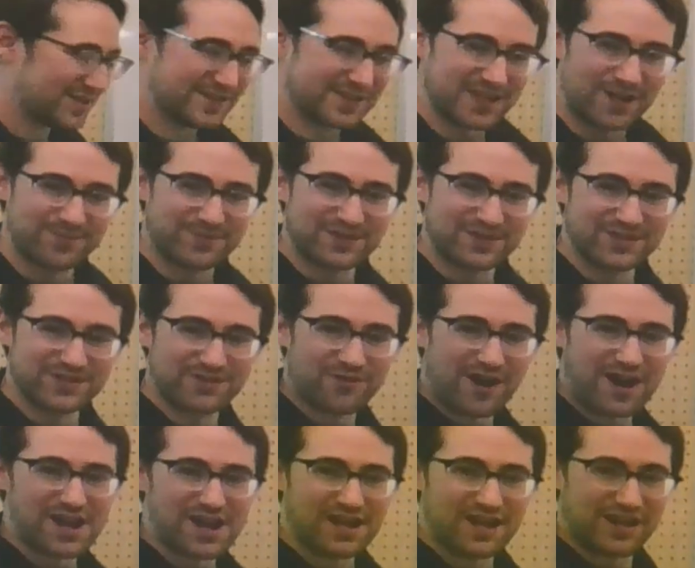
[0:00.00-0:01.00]
substance
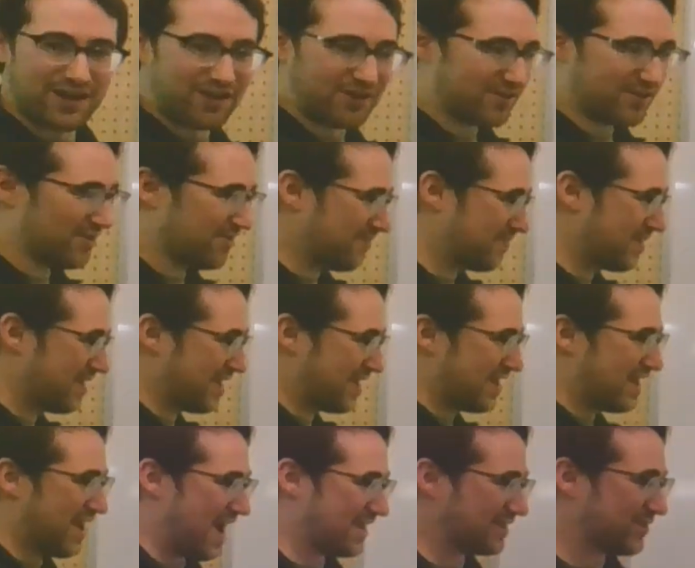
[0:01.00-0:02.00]
right here
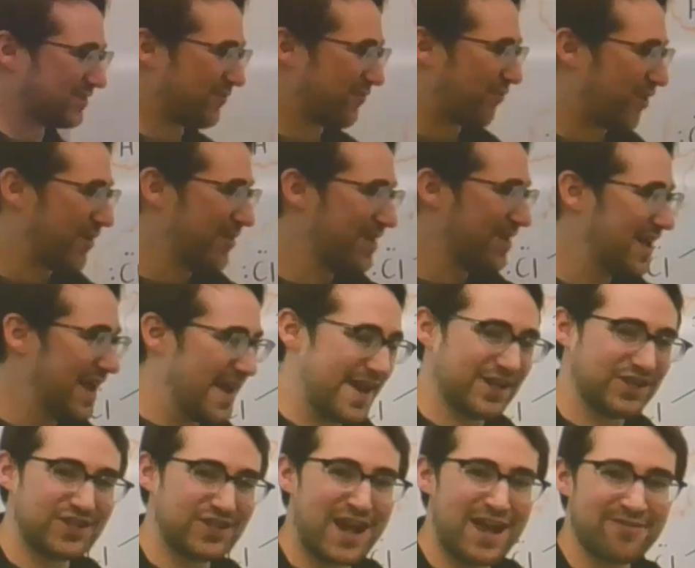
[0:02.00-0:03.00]
has the formula
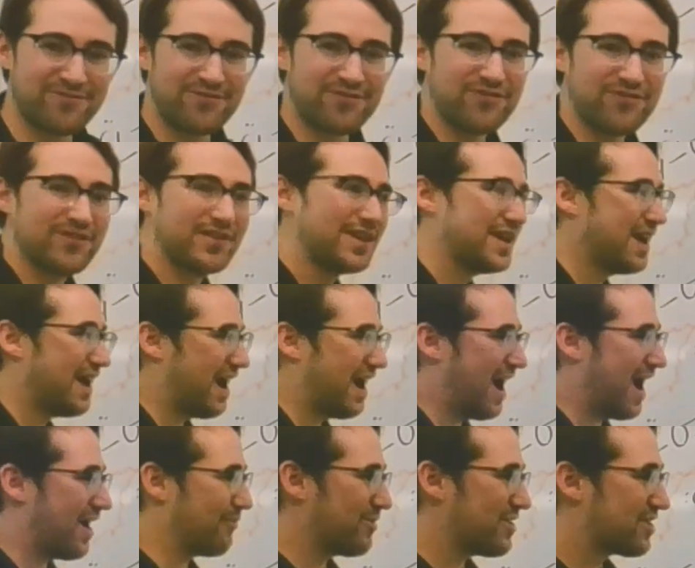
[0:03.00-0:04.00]
HF,
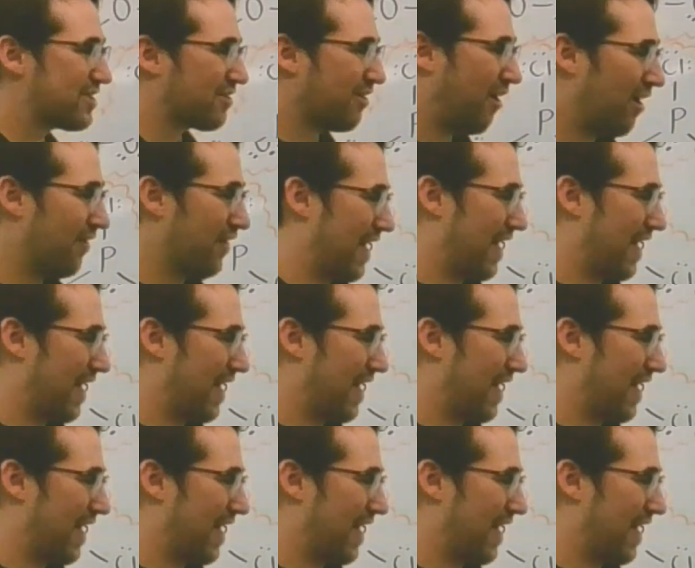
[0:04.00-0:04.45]
and we call